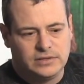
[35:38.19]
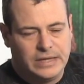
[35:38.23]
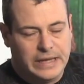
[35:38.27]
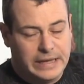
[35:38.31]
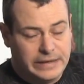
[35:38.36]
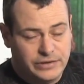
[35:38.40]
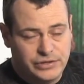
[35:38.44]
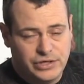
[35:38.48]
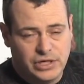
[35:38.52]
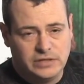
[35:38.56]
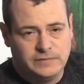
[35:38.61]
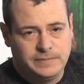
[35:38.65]

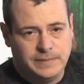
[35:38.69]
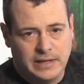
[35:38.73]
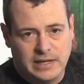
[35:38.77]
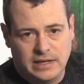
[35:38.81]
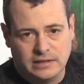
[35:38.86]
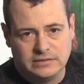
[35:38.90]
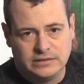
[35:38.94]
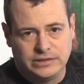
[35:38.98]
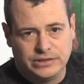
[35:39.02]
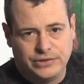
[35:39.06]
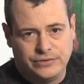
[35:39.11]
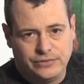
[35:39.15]
and just
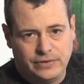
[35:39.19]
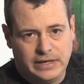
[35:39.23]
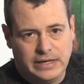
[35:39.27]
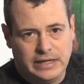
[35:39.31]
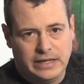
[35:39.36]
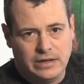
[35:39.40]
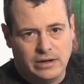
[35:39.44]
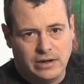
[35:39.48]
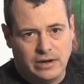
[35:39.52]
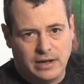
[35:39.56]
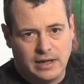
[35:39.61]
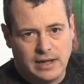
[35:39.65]
because it's a
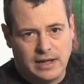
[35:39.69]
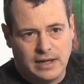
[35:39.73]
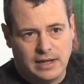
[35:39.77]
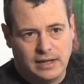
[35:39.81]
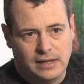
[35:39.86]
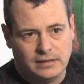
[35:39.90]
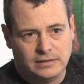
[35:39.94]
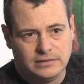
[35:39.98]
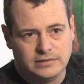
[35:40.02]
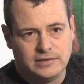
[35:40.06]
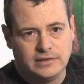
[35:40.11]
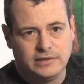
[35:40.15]
3D haunted
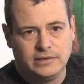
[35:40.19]
house,